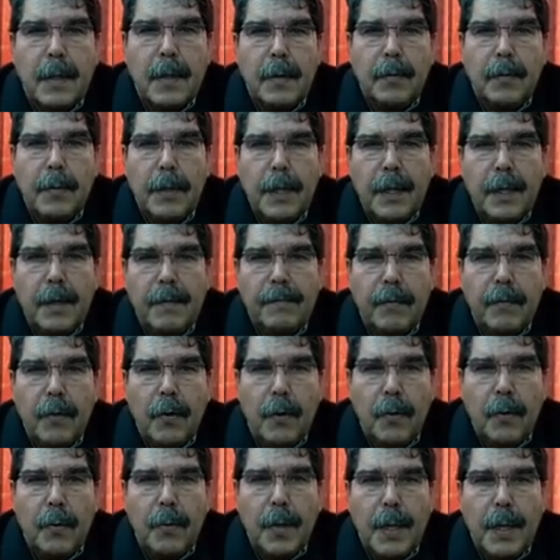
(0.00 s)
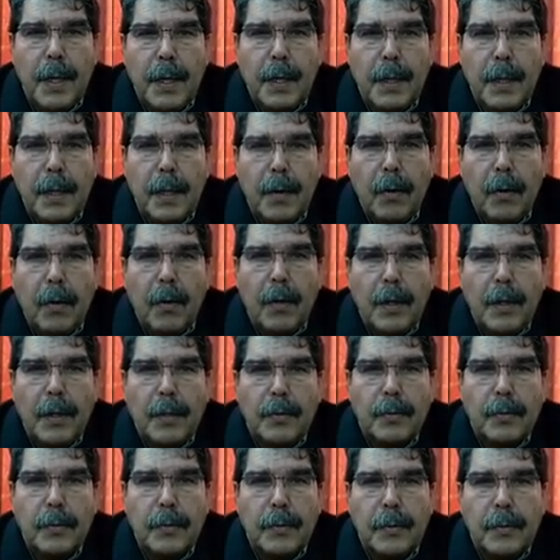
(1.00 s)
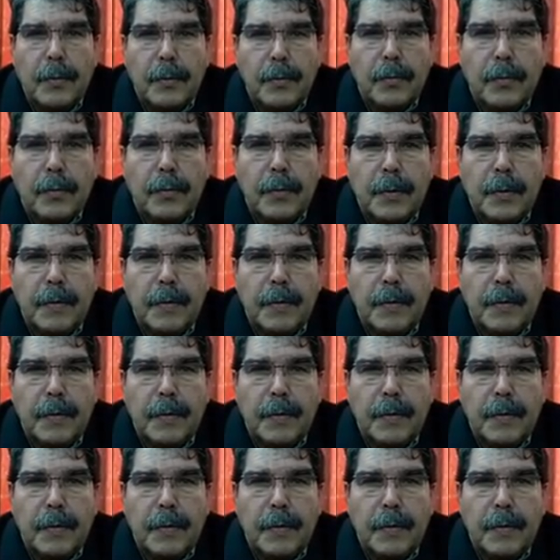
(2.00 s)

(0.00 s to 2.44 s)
we have no way only to